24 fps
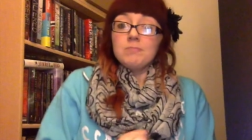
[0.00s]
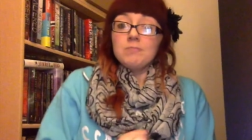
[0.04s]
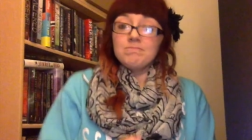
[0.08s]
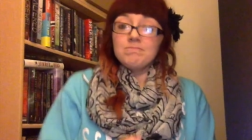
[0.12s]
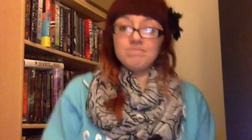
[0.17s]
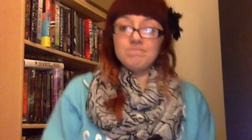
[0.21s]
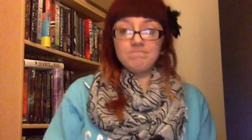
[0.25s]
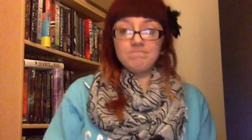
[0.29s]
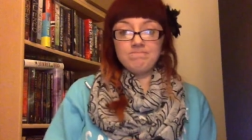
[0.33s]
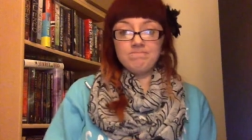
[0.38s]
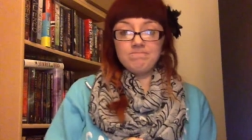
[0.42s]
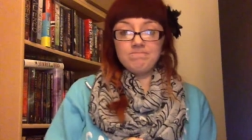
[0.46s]

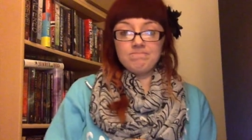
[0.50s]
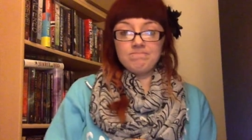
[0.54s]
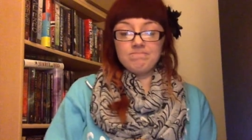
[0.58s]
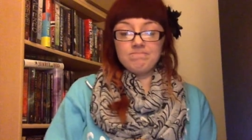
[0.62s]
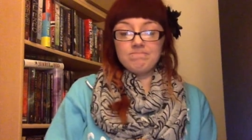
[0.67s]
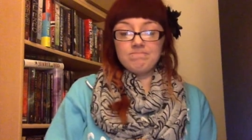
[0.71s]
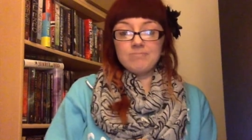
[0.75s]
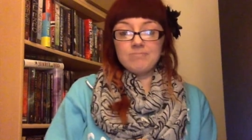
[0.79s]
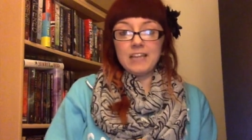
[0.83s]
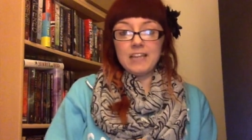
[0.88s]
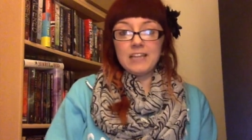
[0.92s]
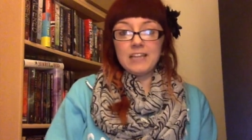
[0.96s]

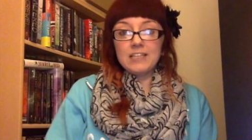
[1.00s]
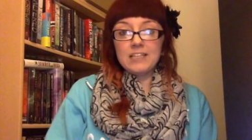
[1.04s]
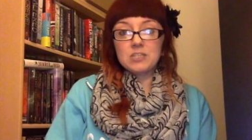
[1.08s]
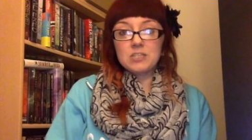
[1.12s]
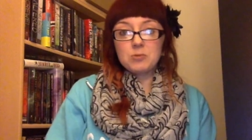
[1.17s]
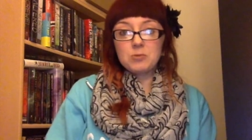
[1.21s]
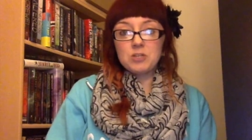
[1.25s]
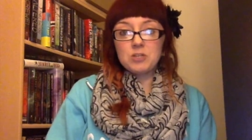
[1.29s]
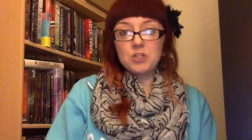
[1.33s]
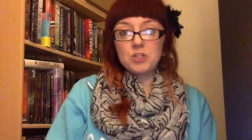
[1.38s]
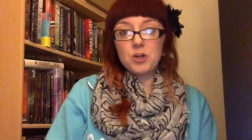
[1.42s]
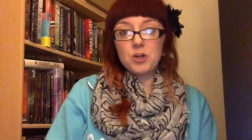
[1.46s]
This
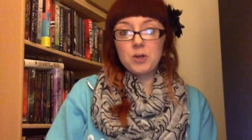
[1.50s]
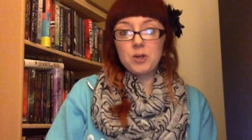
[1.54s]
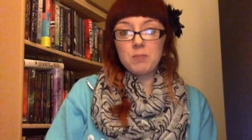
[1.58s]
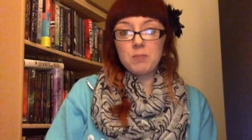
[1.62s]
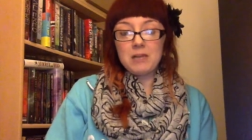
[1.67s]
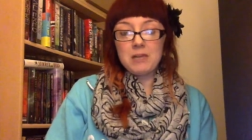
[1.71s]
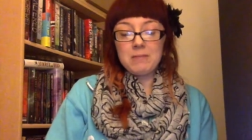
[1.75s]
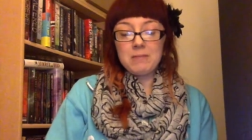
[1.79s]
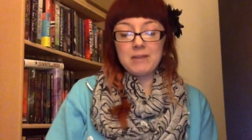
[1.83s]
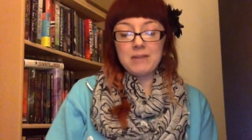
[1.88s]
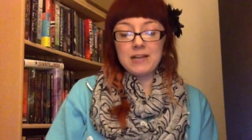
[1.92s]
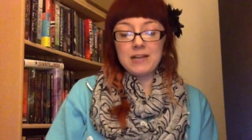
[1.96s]
one took
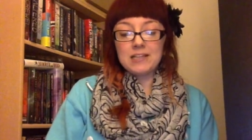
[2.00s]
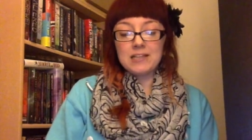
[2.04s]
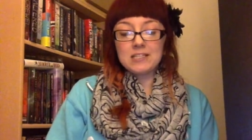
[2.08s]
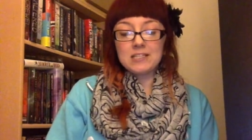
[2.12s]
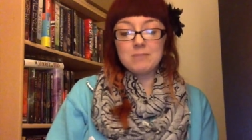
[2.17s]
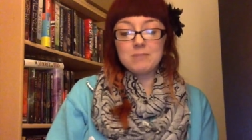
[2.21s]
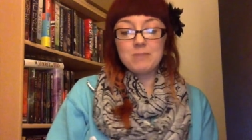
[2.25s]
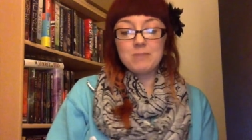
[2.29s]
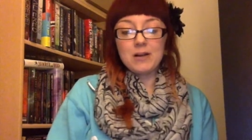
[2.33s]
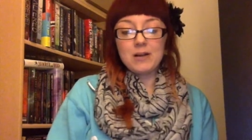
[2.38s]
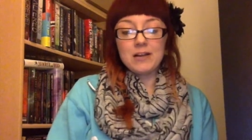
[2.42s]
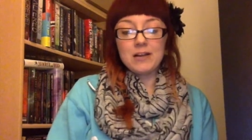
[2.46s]
me a minute,
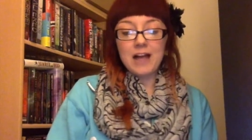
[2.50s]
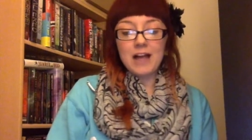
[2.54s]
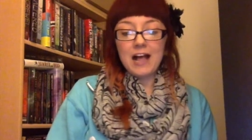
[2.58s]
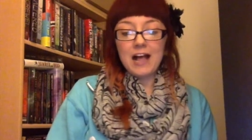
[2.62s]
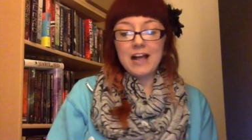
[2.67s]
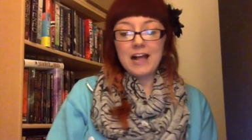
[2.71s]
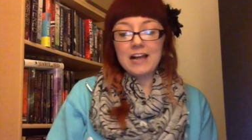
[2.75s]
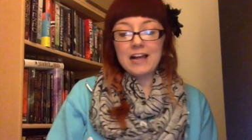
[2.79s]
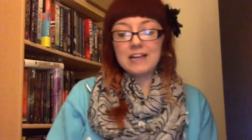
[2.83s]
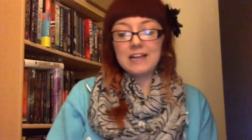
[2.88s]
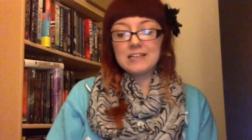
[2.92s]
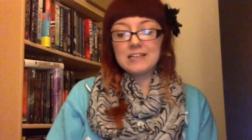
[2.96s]
but
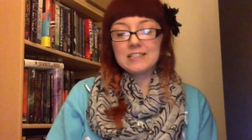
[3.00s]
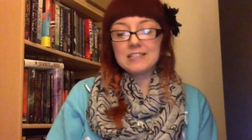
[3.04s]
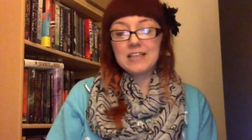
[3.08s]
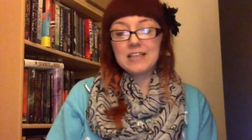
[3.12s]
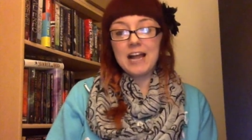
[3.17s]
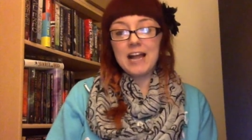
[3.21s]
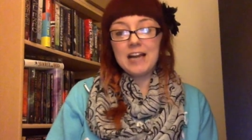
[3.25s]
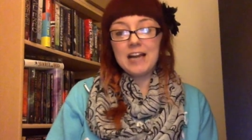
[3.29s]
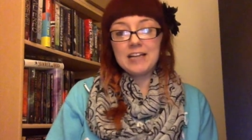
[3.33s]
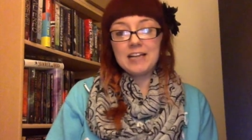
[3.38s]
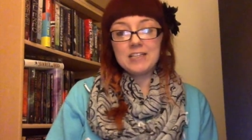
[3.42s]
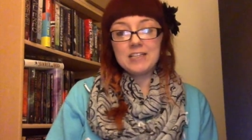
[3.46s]
I
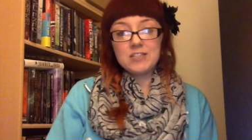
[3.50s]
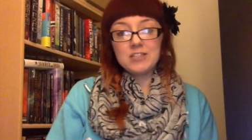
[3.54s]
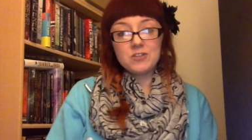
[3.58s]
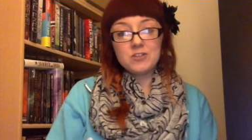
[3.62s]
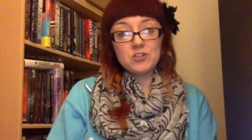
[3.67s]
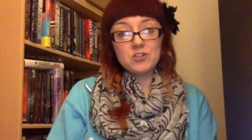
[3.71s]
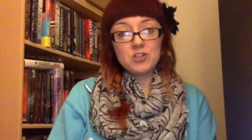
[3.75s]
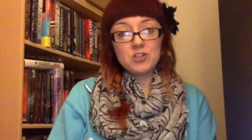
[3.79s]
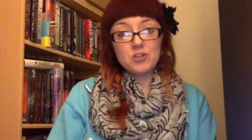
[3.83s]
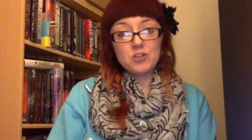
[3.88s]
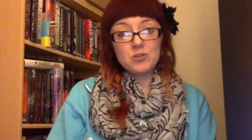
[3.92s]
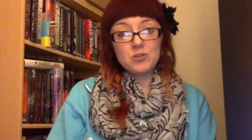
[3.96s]
decided to
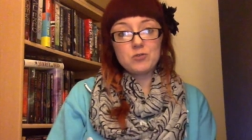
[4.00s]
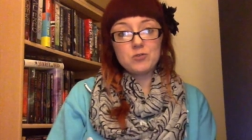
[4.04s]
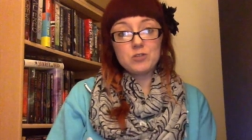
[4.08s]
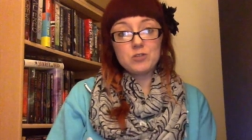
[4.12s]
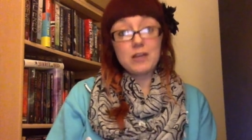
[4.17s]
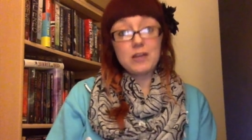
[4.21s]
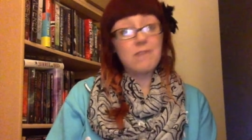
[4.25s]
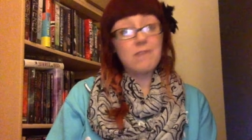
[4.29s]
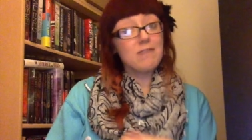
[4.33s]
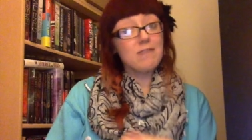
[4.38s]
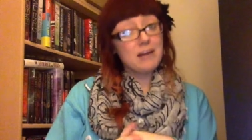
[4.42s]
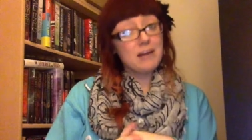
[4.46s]
choose
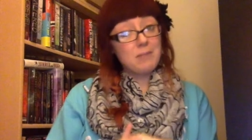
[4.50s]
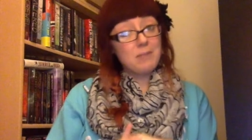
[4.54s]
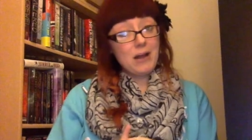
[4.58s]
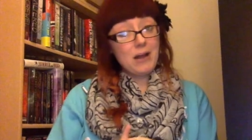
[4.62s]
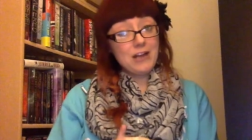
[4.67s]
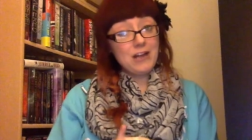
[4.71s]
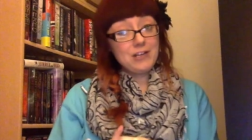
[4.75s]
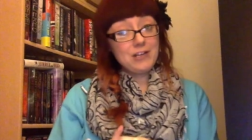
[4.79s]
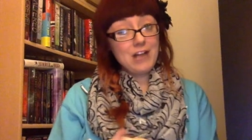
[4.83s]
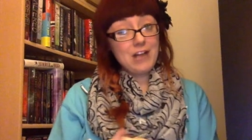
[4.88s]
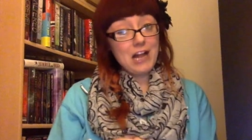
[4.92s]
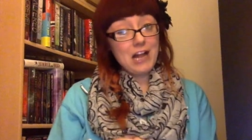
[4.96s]

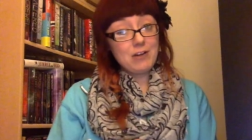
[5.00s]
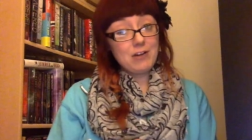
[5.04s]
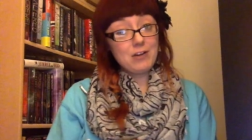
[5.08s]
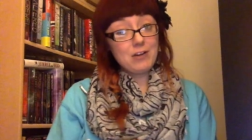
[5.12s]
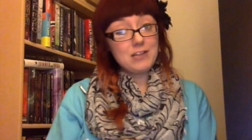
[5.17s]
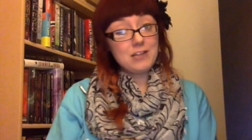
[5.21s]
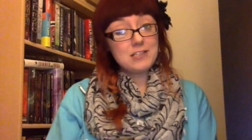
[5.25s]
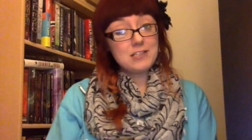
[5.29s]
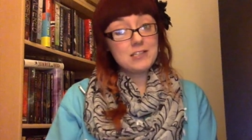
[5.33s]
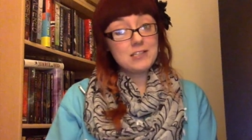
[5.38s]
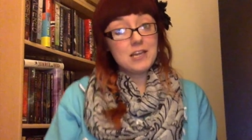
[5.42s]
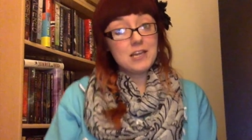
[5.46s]
Vampire
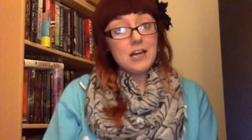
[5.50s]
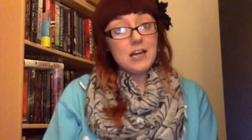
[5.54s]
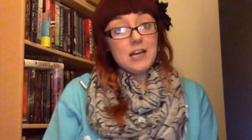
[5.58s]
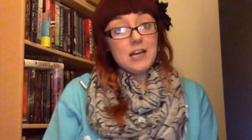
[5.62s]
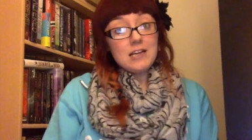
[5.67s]
Diaries.